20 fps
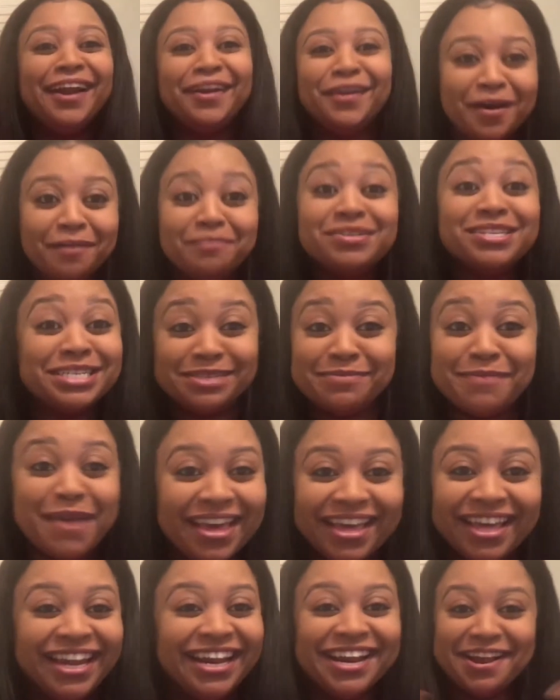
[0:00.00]
don't know, I'm just
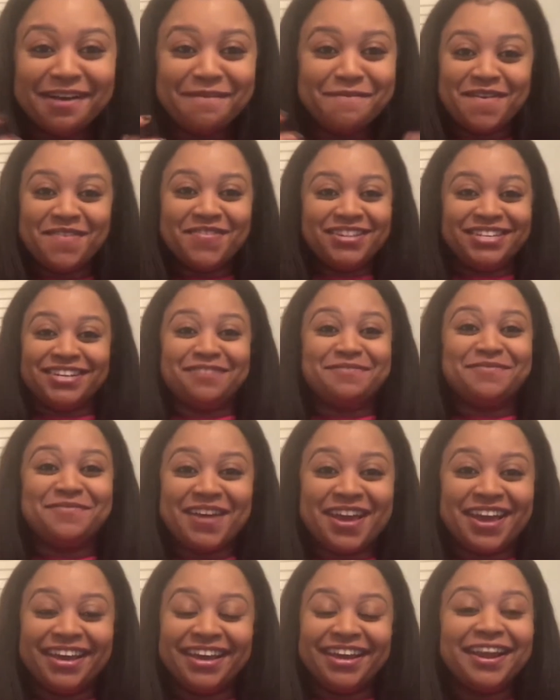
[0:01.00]
making it up off the top of
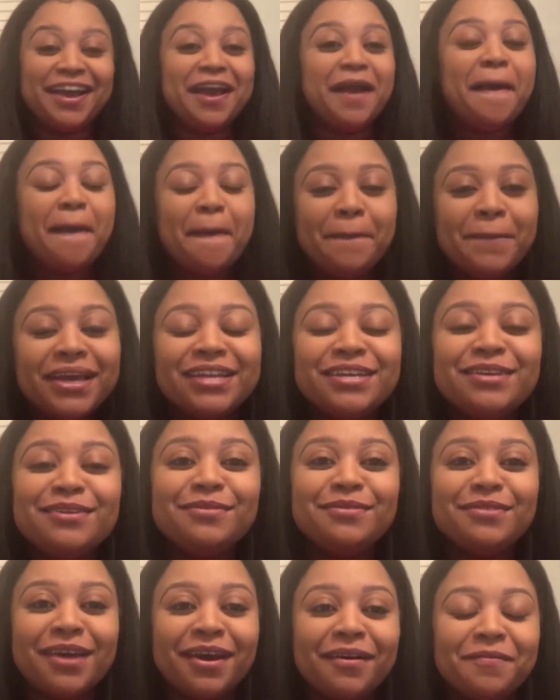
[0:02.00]
my head. But
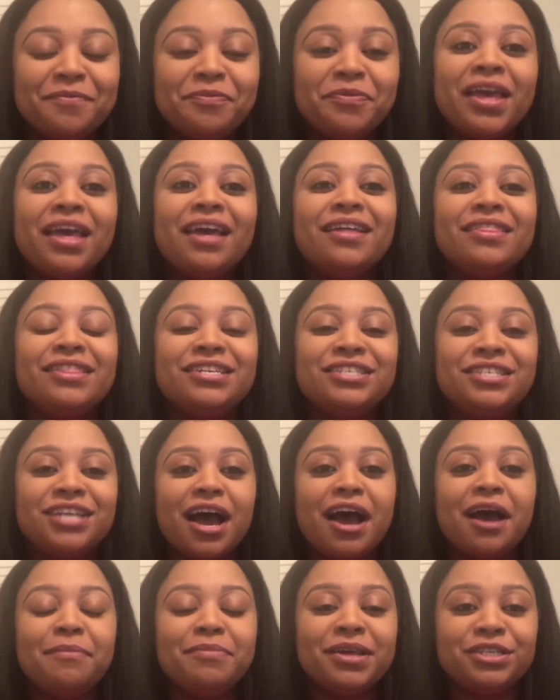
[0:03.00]
you know, the
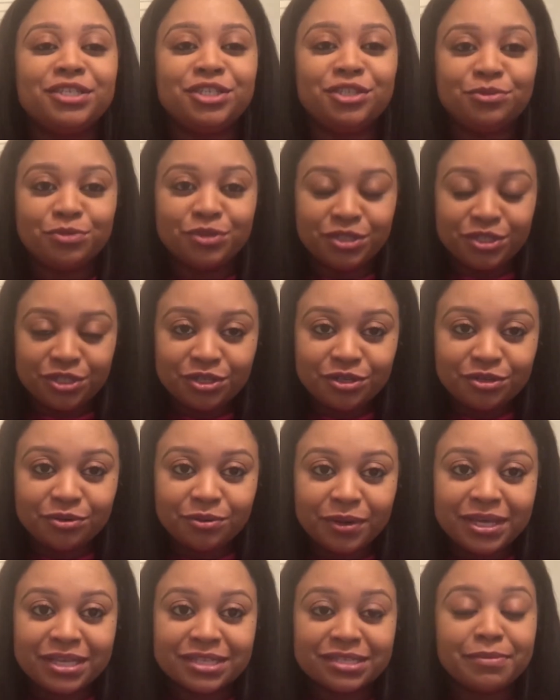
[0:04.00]
job that you would
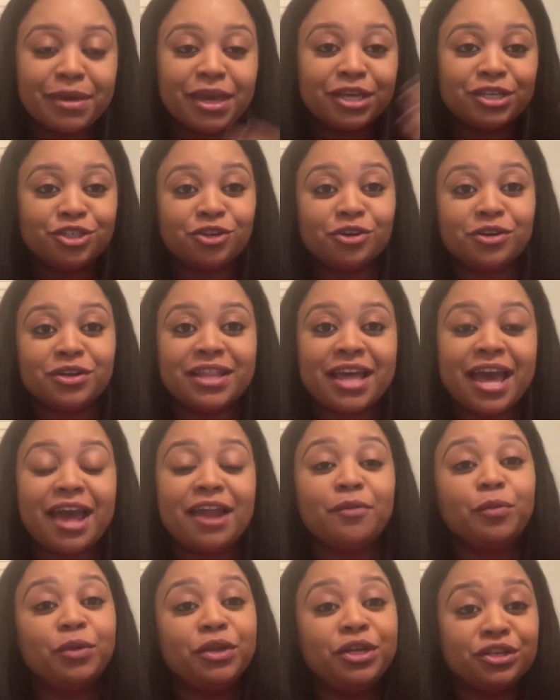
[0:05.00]
do is make sure
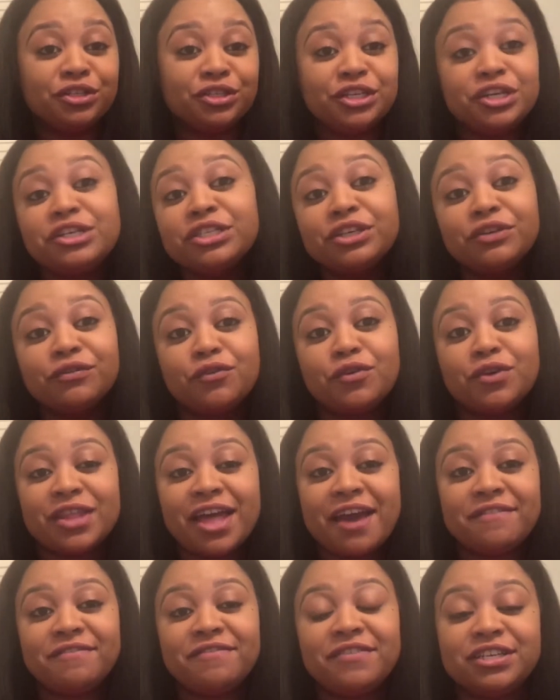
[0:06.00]
that when you're searching for
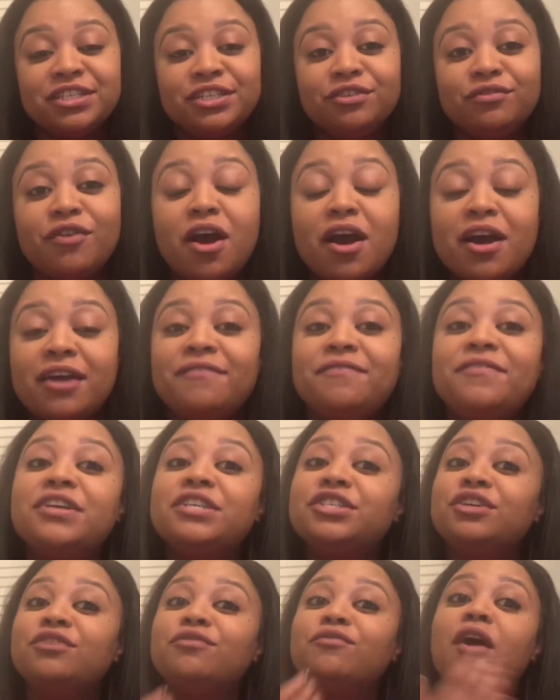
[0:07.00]
that fishing rod
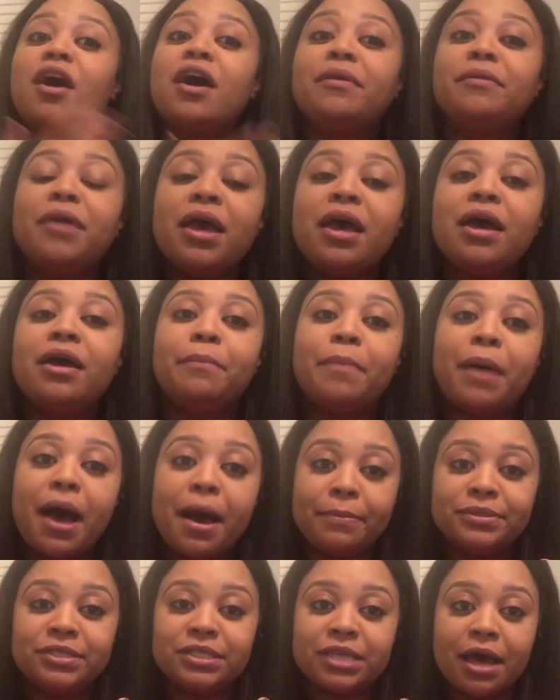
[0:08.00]

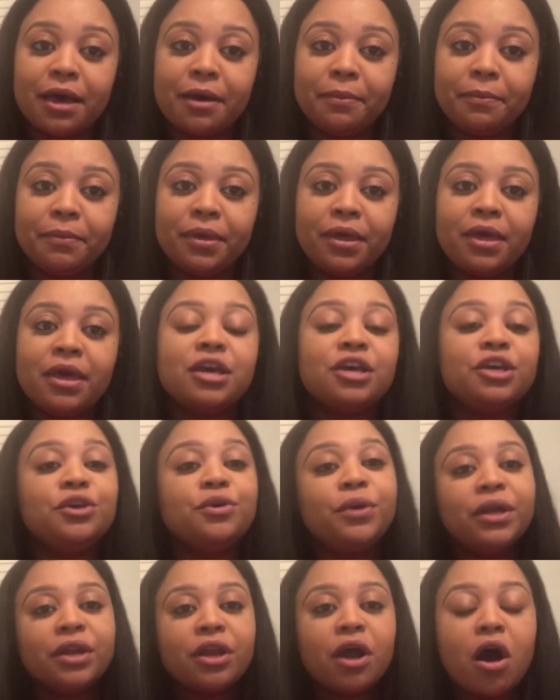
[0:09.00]
pops up.
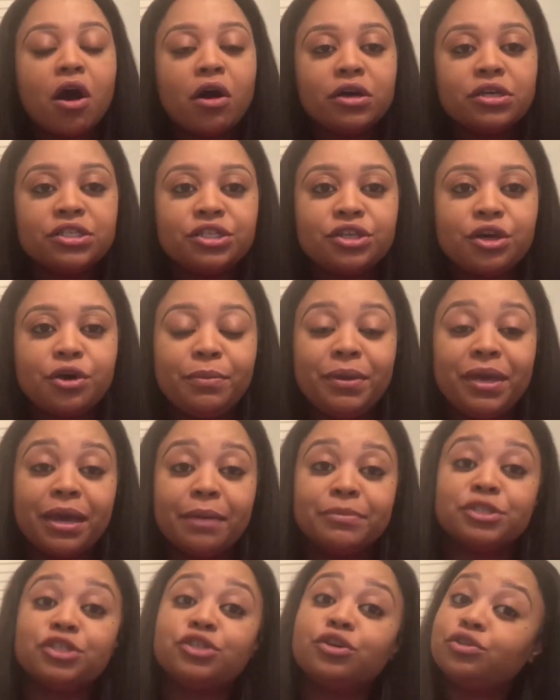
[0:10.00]
You can also
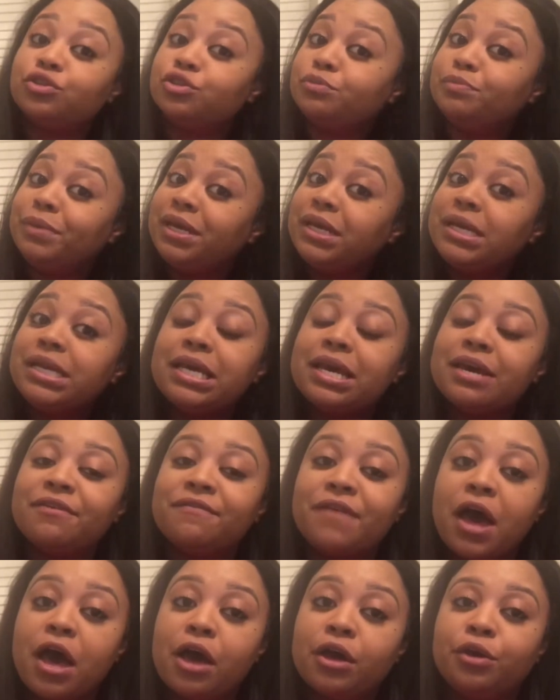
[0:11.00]
become a social media
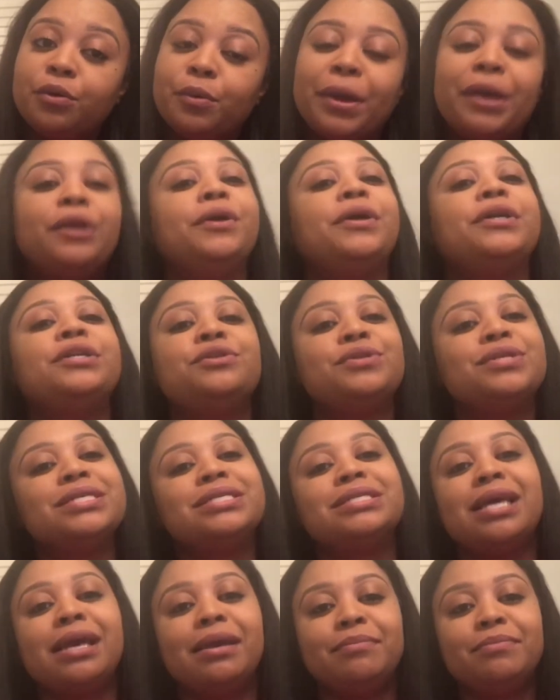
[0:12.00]
evaluator and do the
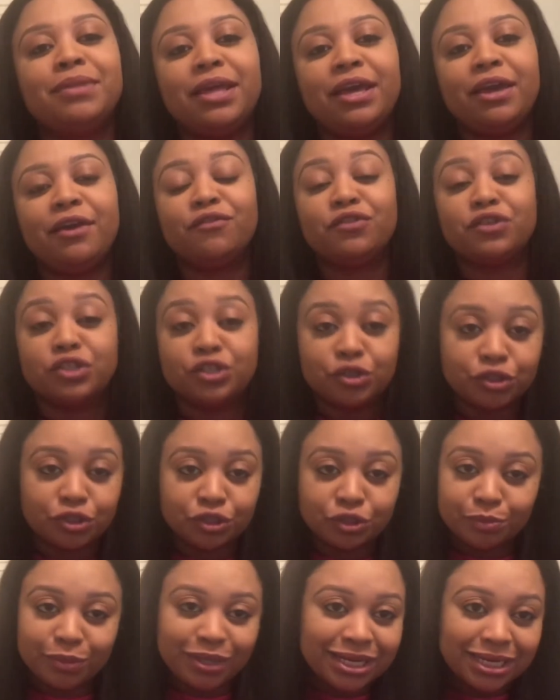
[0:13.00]
same thing for
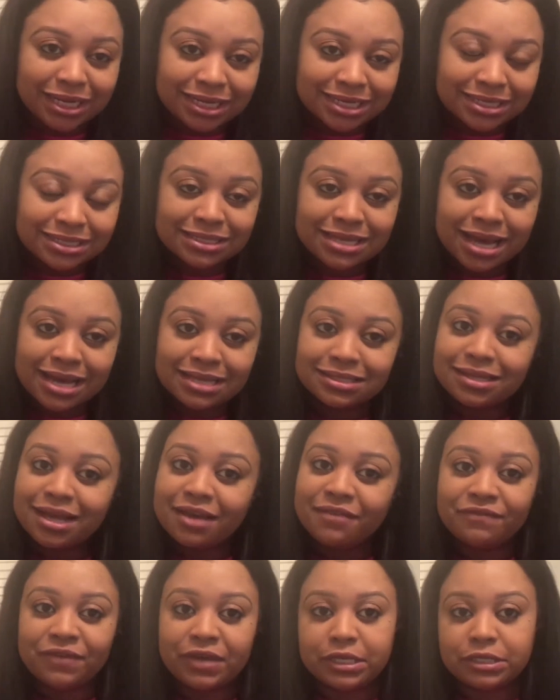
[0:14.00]
social media sites
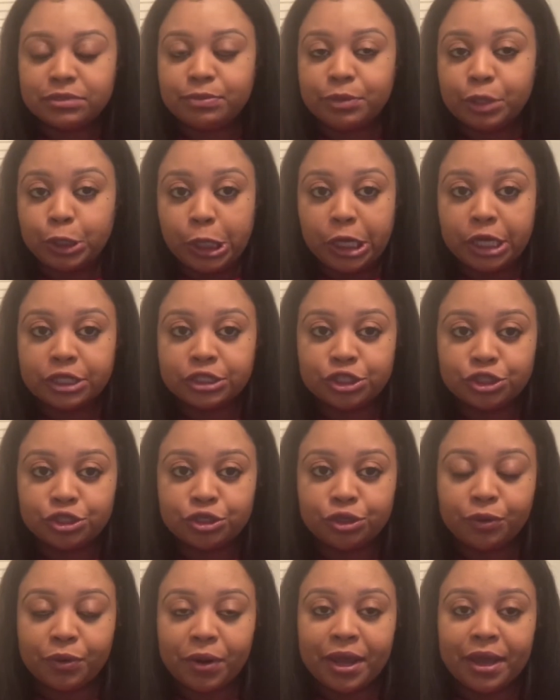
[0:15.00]
like Facebook,
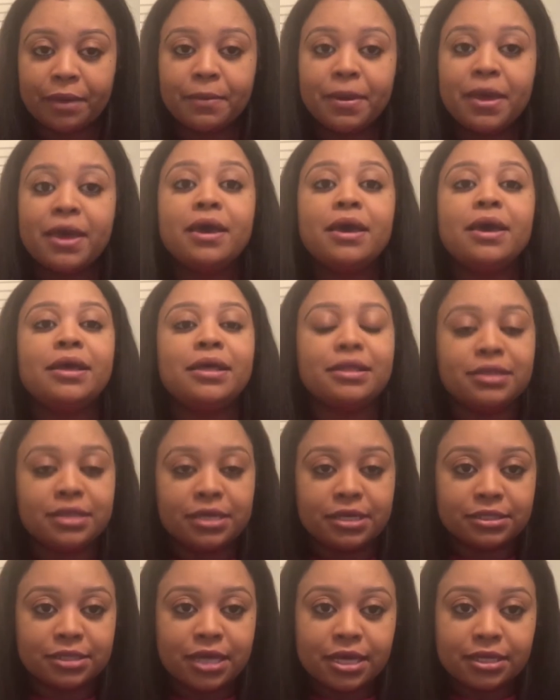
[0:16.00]
Instagram, and
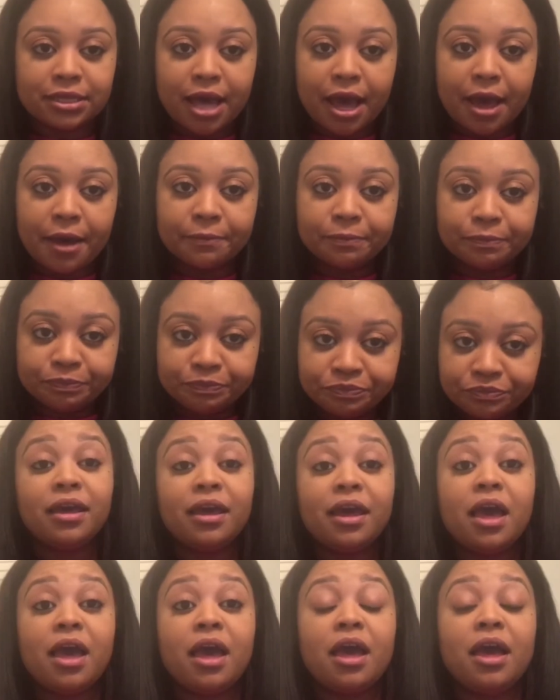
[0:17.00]
things like that.
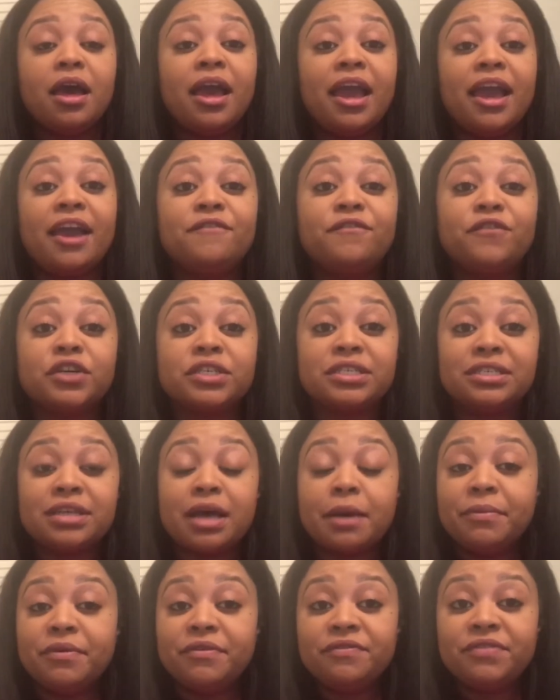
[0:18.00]
And for
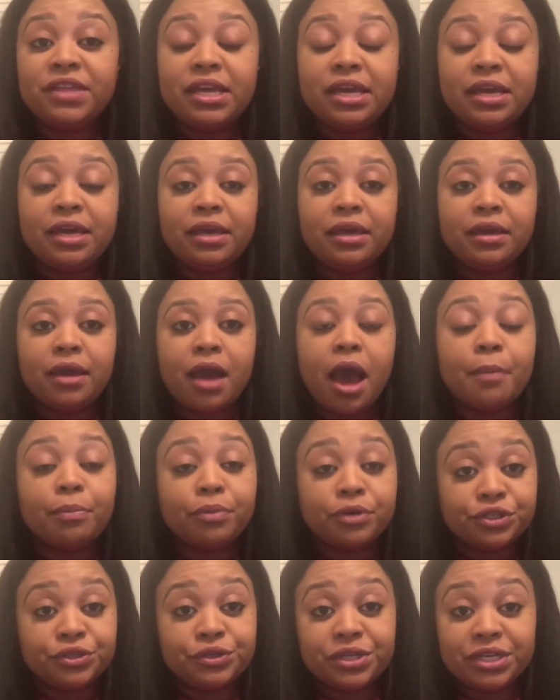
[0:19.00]
some of the
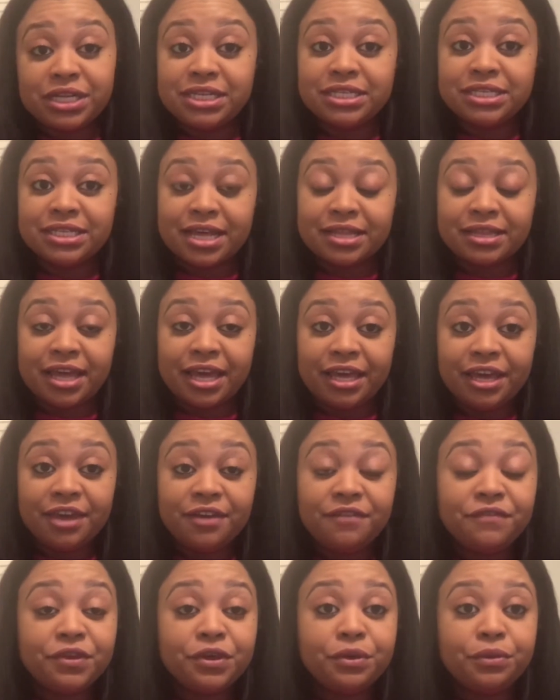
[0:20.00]
opportunities that they
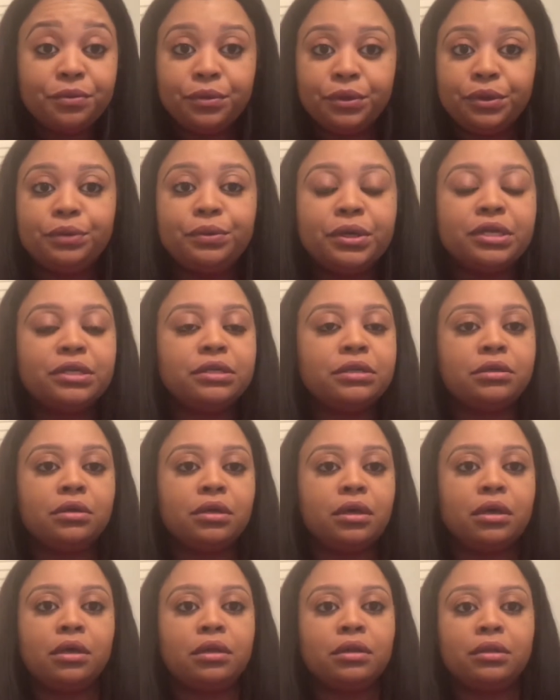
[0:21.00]
give you, you
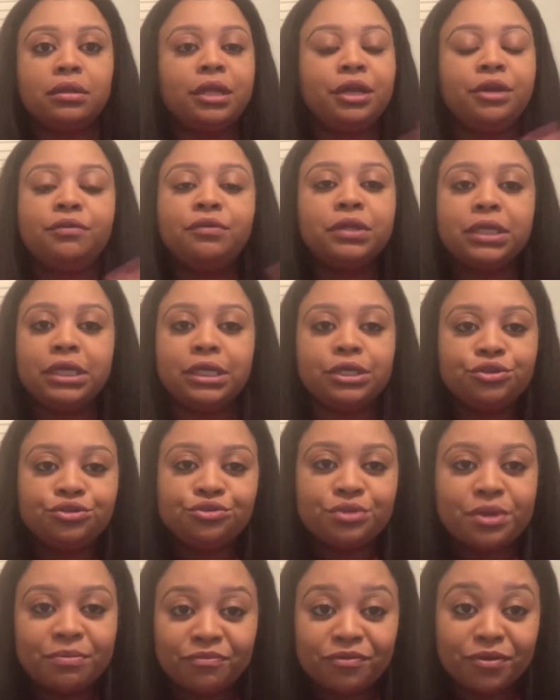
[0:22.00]
can literally
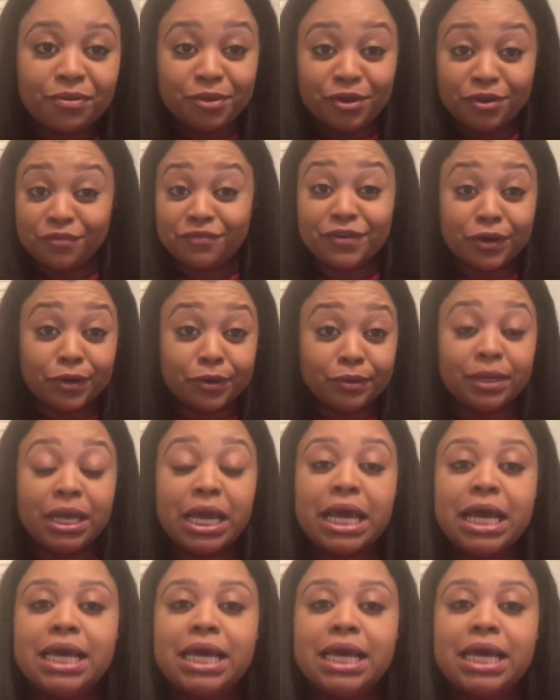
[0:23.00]
do them from your phone.